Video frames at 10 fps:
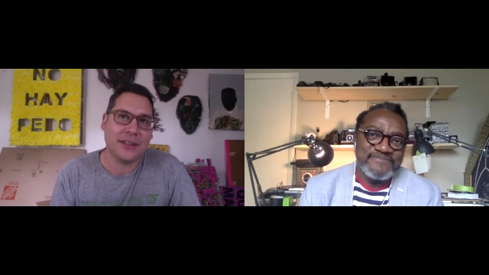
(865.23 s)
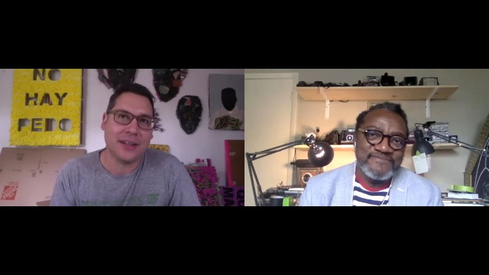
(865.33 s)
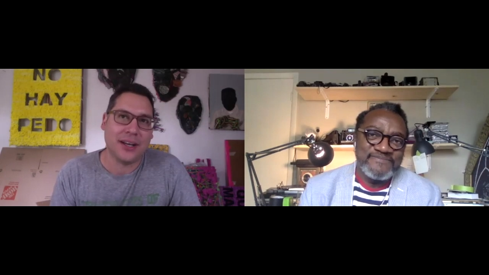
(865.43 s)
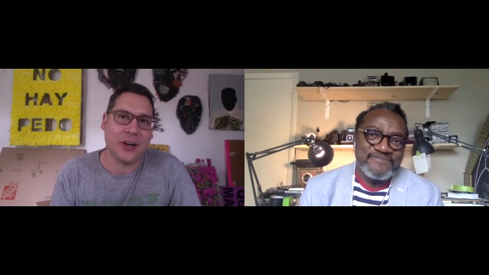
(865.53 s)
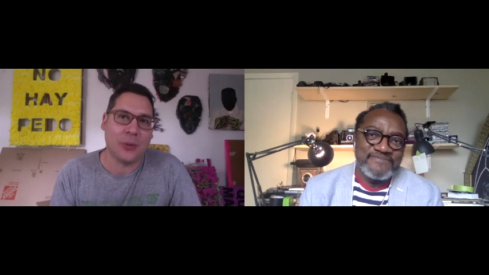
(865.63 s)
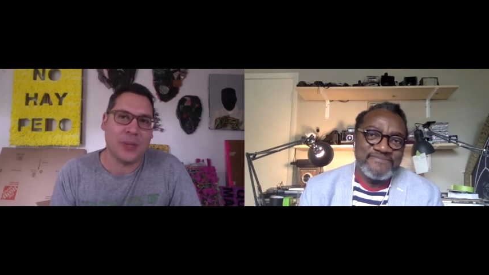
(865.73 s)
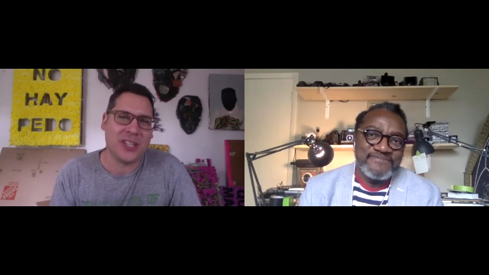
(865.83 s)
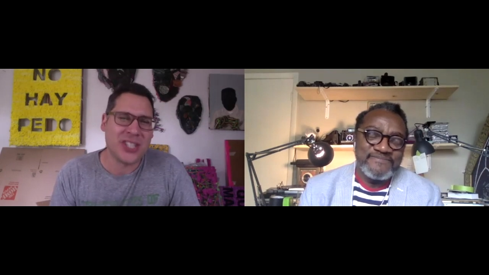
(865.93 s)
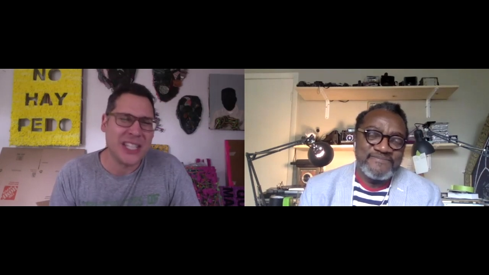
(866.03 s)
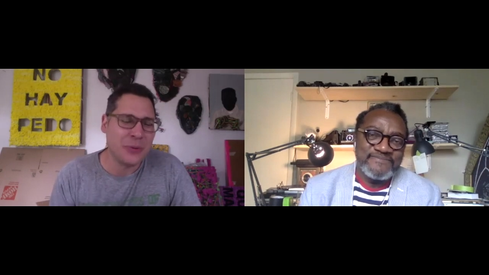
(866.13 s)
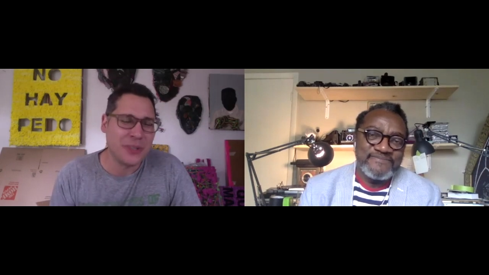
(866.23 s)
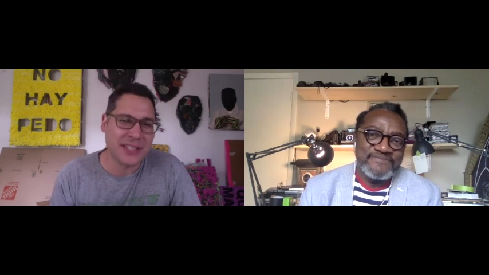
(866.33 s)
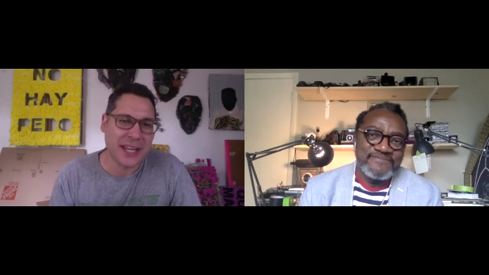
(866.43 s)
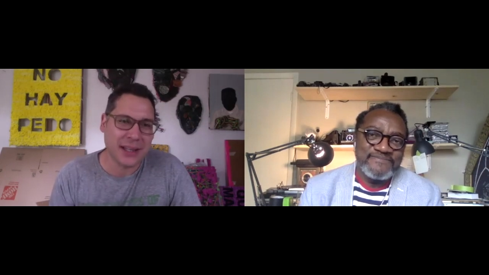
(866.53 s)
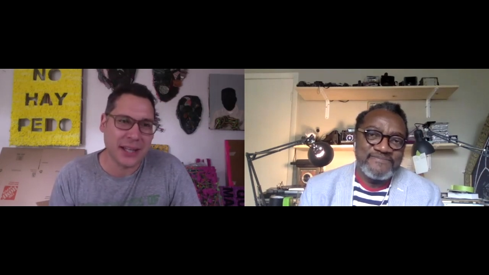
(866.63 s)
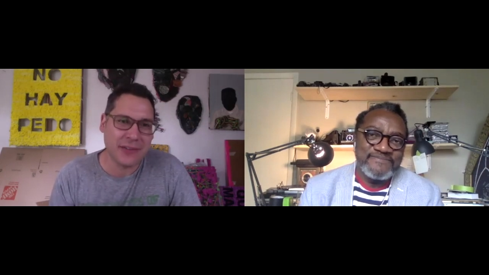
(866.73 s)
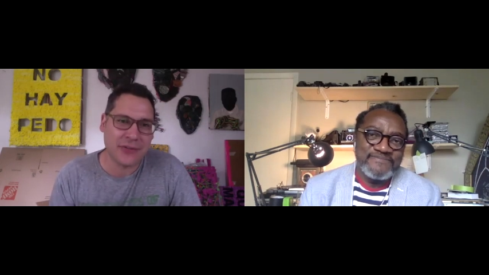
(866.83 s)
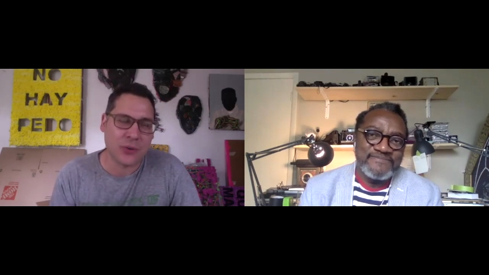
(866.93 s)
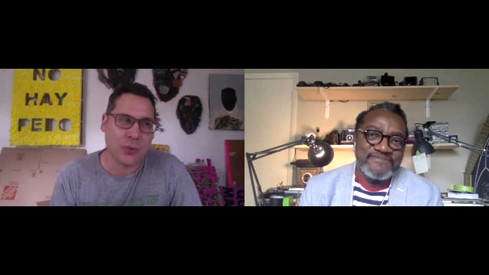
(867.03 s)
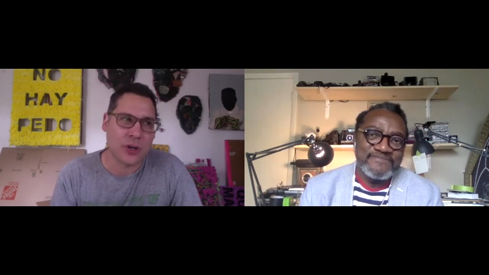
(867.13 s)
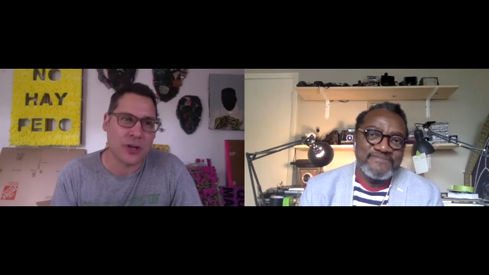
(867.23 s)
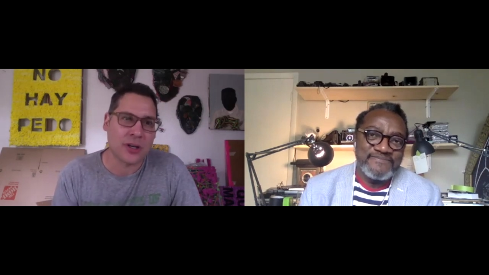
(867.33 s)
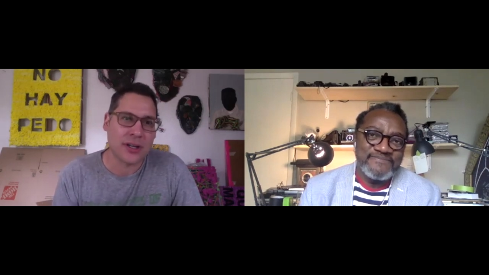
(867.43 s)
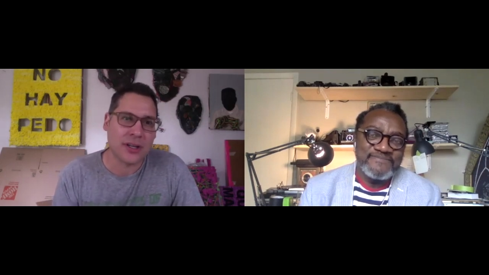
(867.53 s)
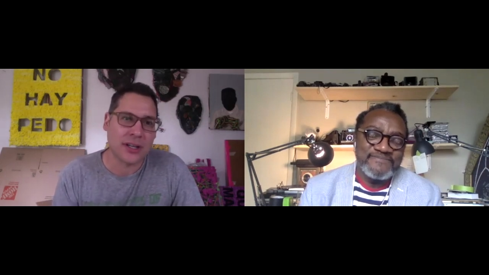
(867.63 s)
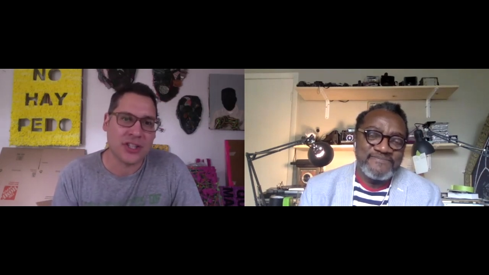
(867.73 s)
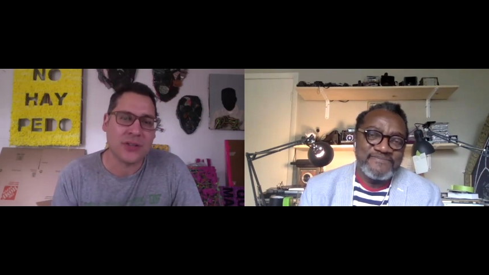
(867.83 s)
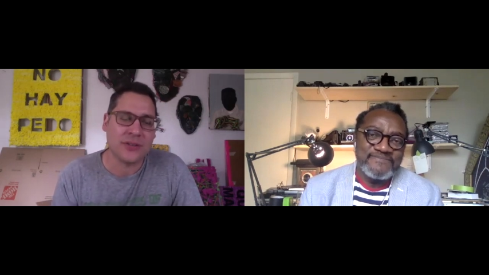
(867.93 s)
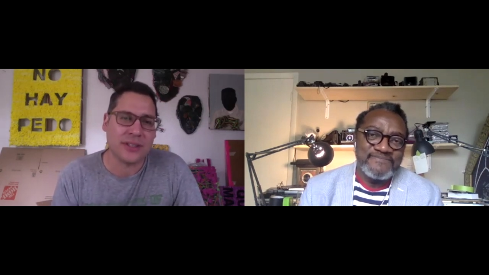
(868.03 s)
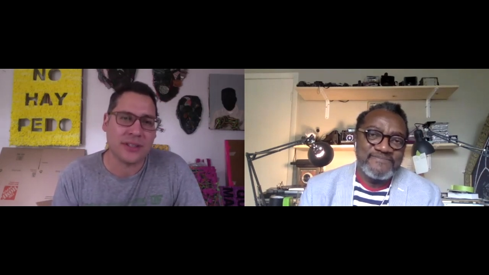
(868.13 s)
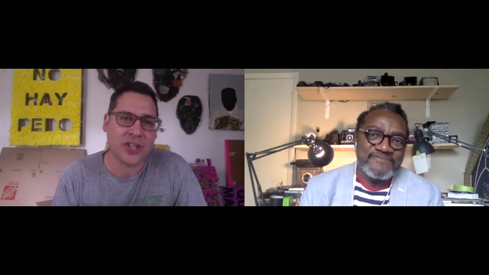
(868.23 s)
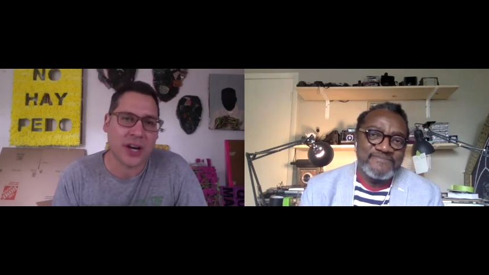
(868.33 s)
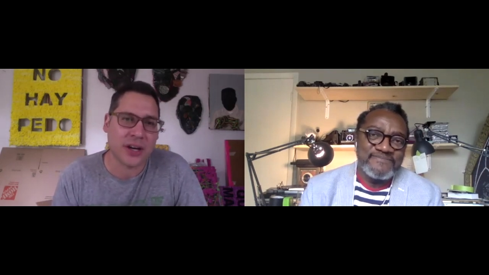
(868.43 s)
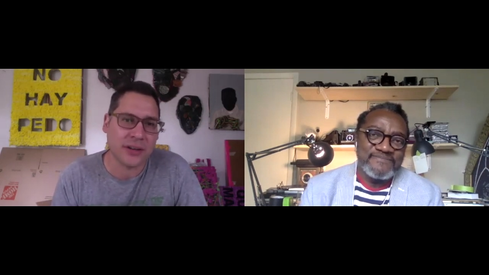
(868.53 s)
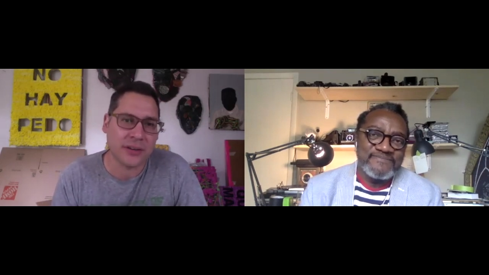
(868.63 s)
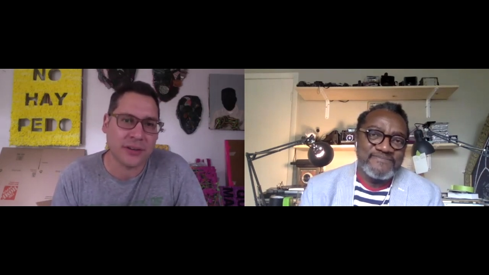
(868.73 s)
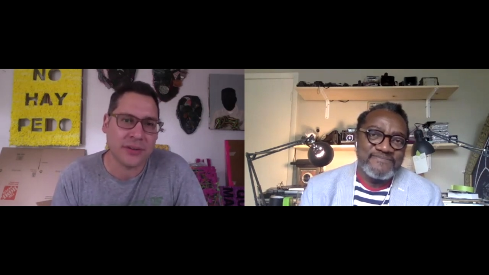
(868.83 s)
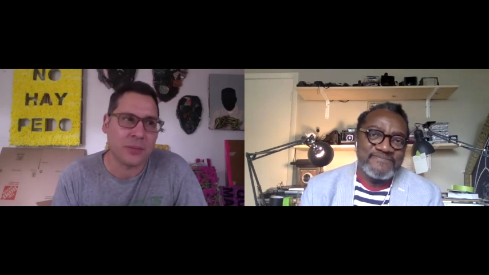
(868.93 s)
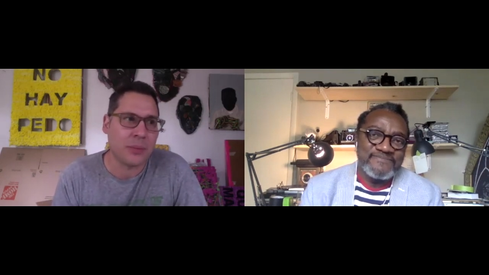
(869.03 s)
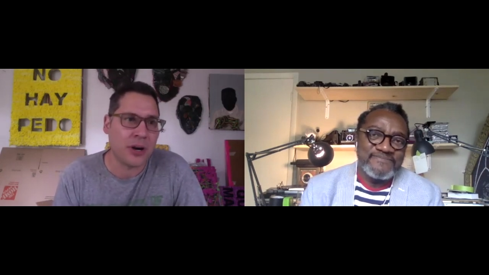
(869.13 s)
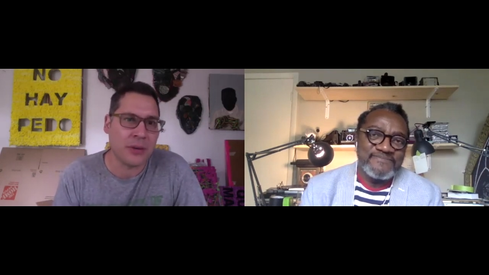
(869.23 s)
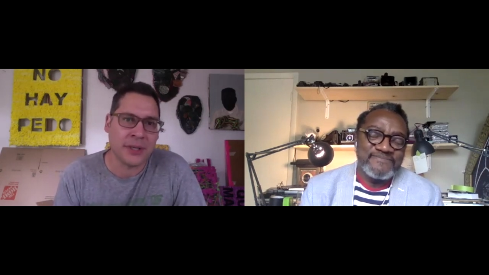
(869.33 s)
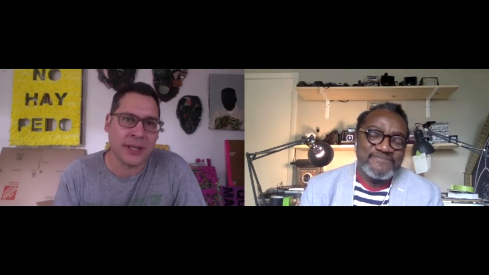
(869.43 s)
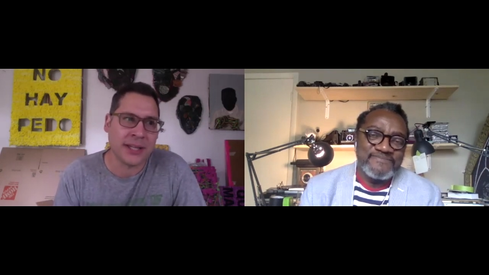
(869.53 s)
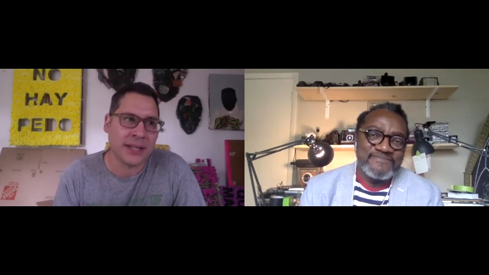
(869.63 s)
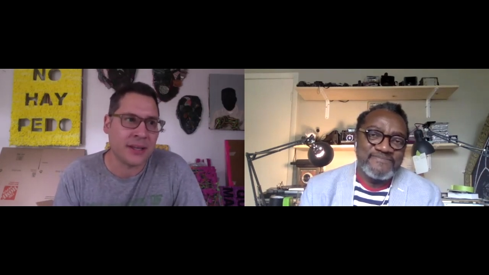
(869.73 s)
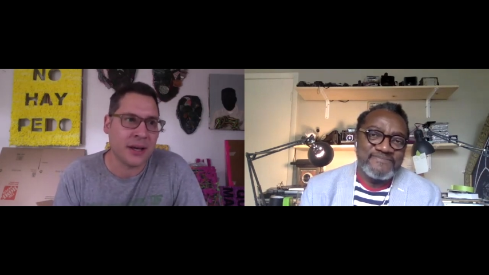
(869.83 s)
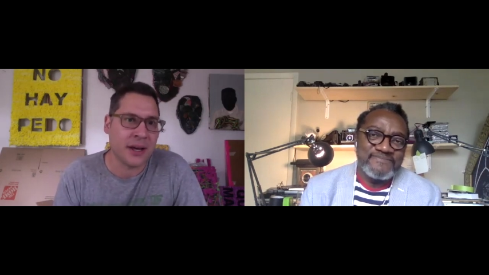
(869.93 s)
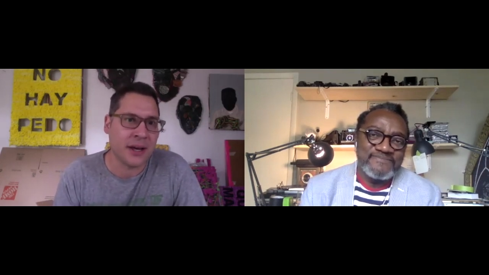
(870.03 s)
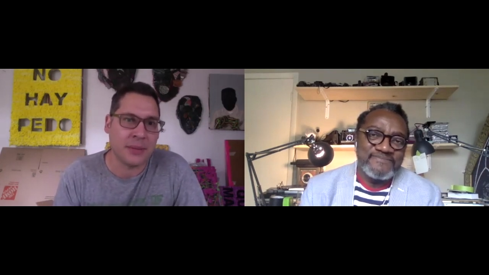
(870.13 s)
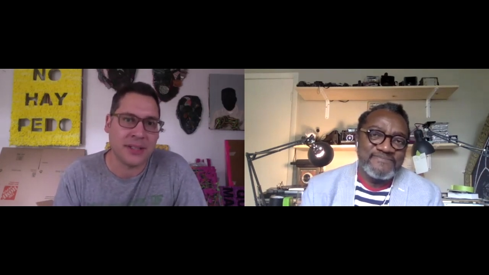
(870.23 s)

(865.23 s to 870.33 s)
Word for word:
Speaker 1: um, and she would stay late for work and she was the chair of the department at that time and